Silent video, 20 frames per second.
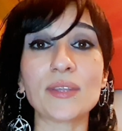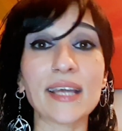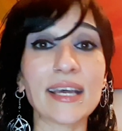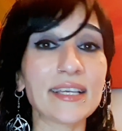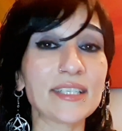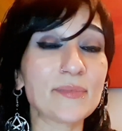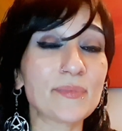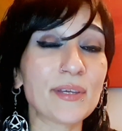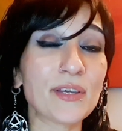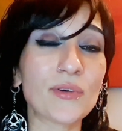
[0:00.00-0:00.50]
with
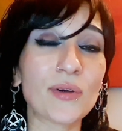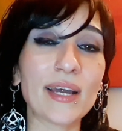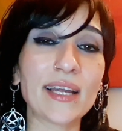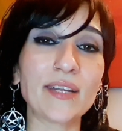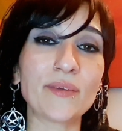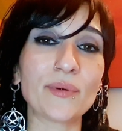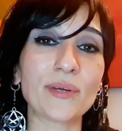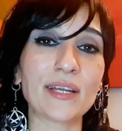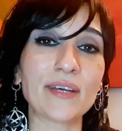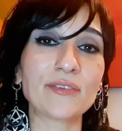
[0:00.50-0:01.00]
SP or
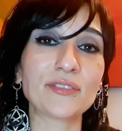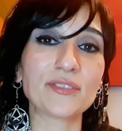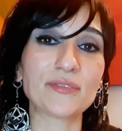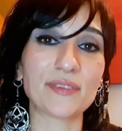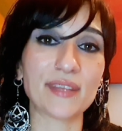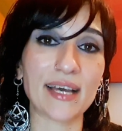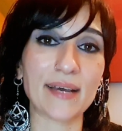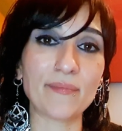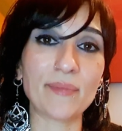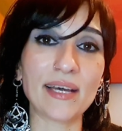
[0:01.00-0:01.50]
anyone else
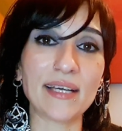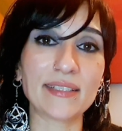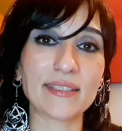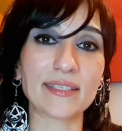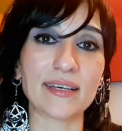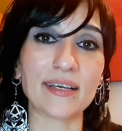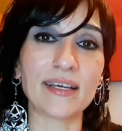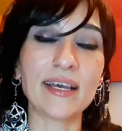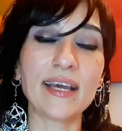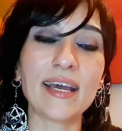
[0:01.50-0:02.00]
for that
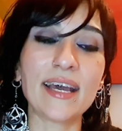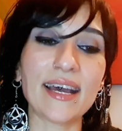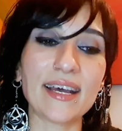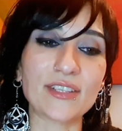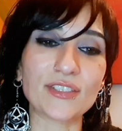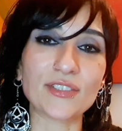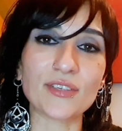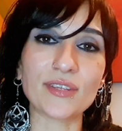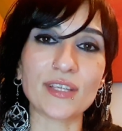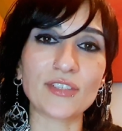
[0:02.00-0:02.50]
matter.
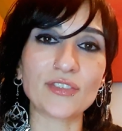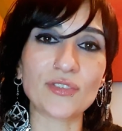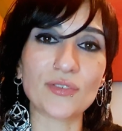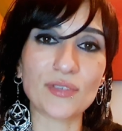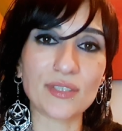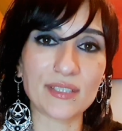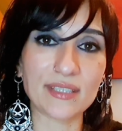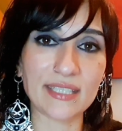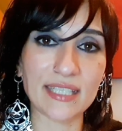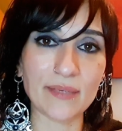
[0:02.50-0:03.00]
And so they
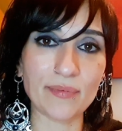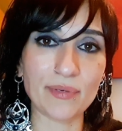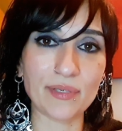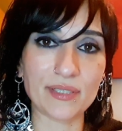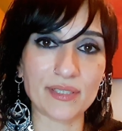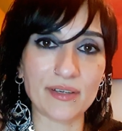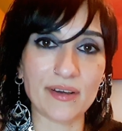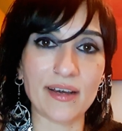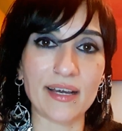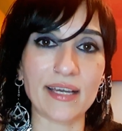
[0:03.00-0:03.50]
do the
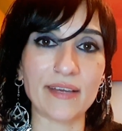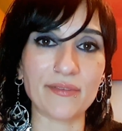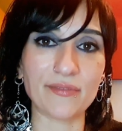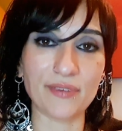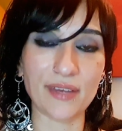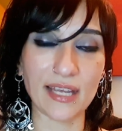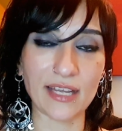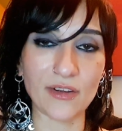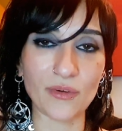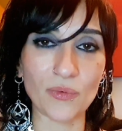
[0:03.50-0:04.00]
deeper
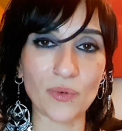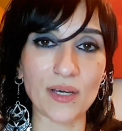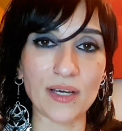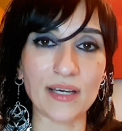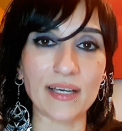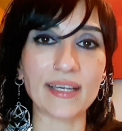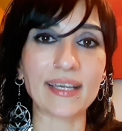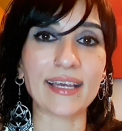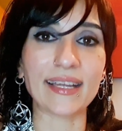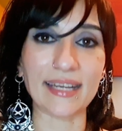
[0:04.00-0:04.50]
dive inner
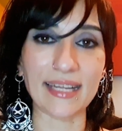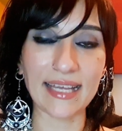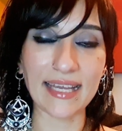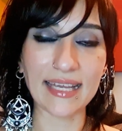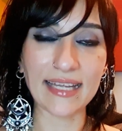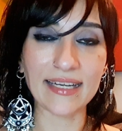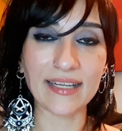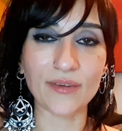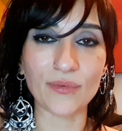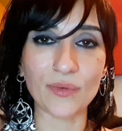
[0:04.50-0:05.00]
work and
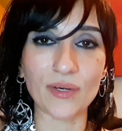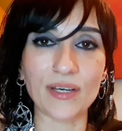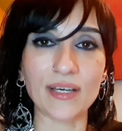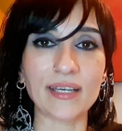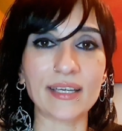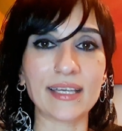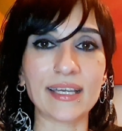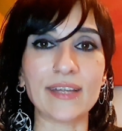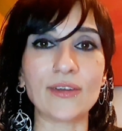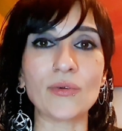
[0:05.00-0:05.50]
healing
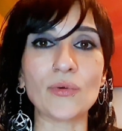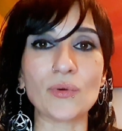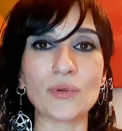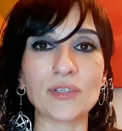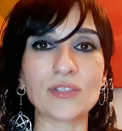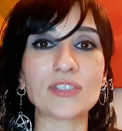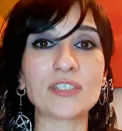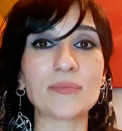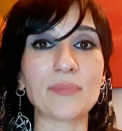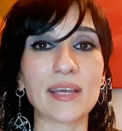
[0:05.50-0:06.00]
work in
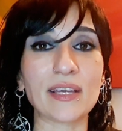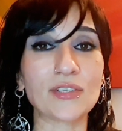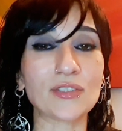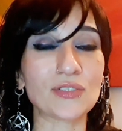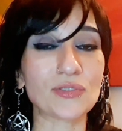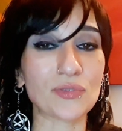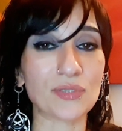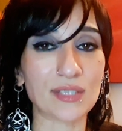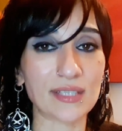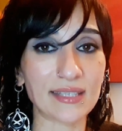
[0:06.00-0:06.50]
order to make
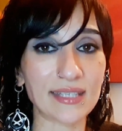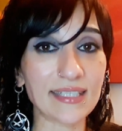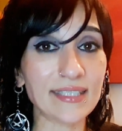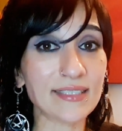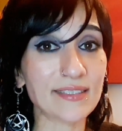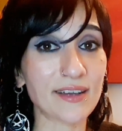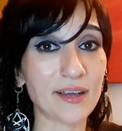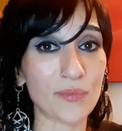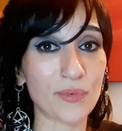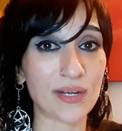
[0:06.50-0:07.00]
sure that
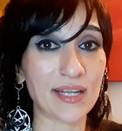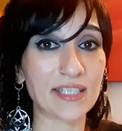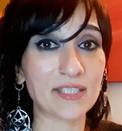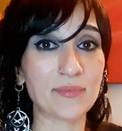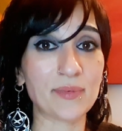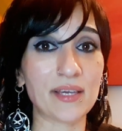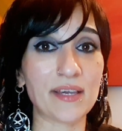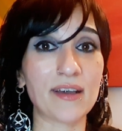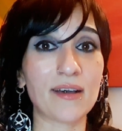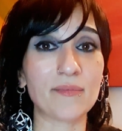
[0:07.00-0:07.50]
this time when
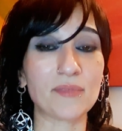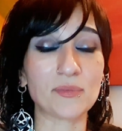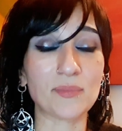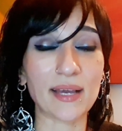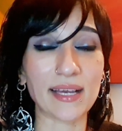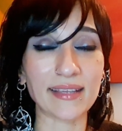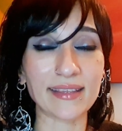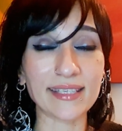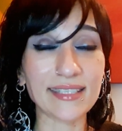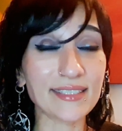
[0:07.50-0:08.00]
SP comes
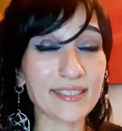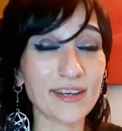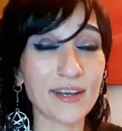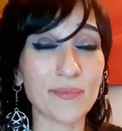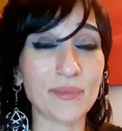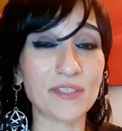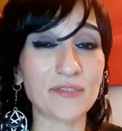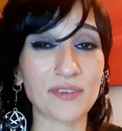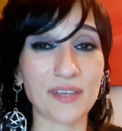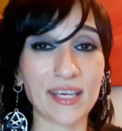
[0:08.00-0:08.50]
back, this
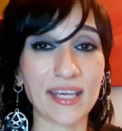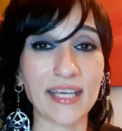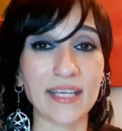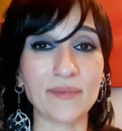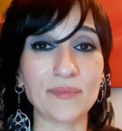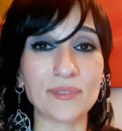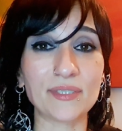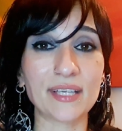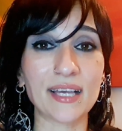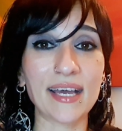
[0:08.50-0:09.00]
time it's for
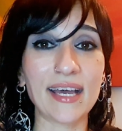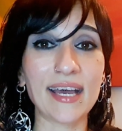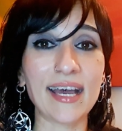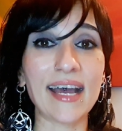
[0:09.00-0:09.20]
keeps.